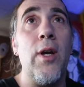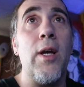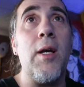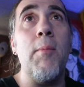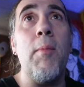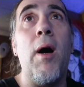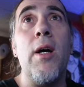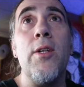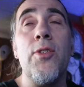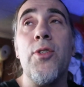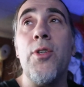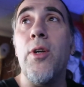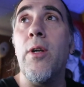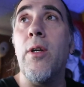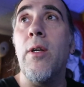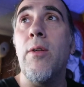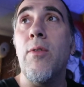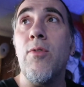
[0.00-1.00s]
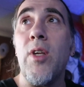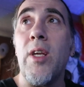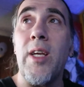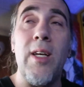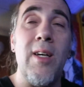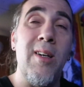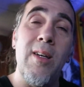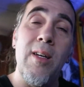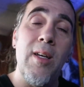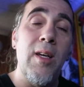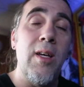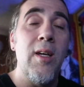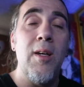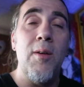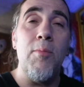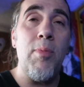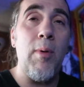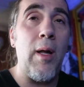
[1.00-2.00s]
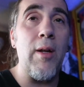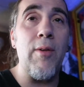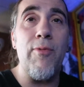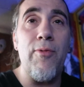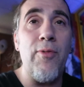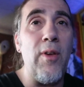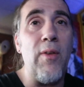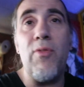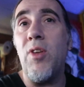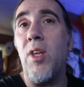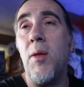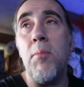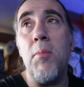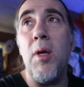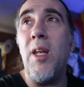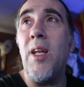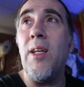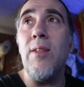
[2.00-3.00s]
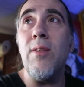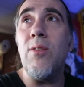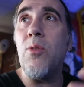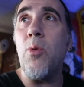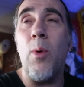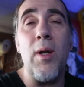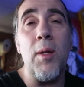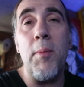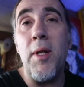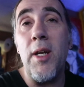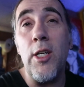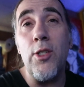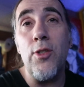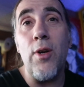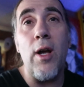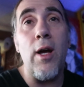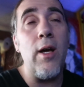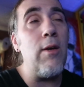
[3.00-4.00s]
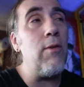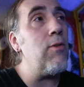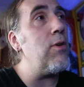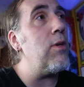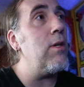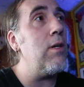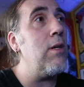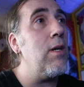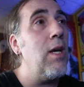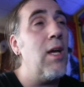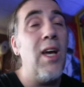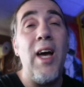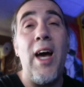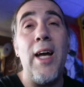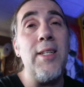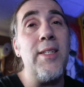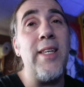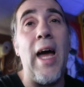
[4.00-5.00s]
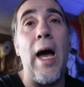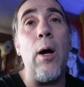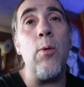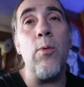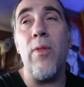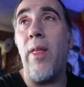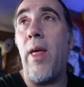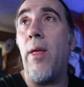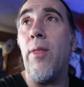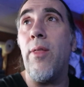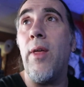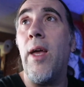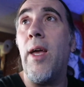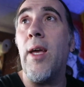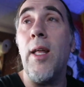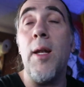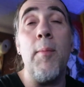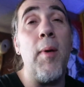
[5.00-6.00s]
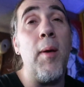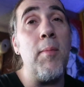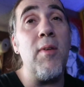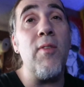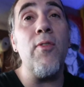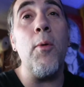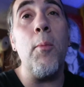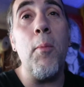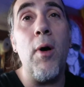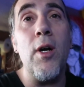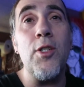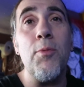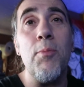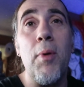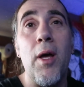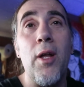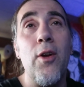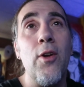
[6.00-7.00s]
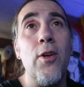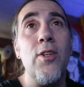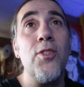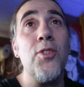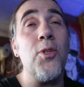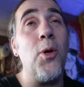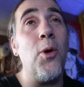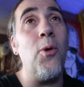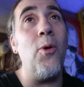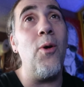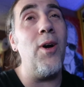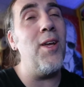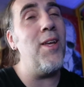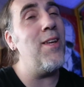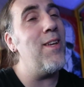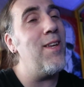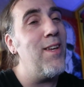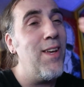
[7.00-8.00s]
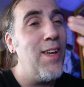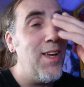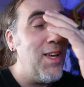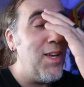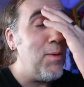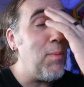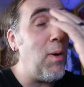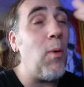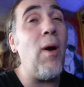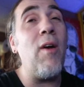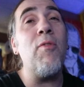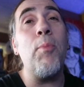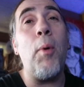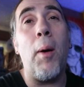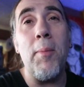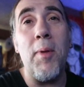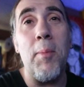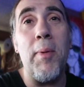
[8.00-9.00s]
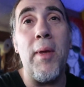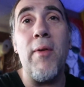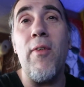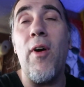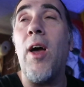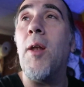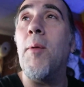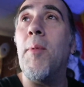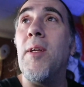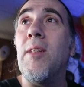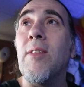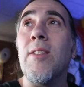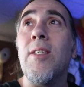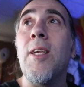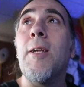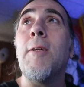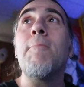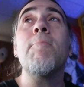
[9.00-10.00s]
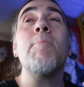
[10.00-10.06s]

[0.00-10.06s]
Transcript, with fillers: drank a Monster. It's like a about a fifteen minute, twenty minute drive. I downed that thing, and it made me feel much better. So my wife bought me B vitamins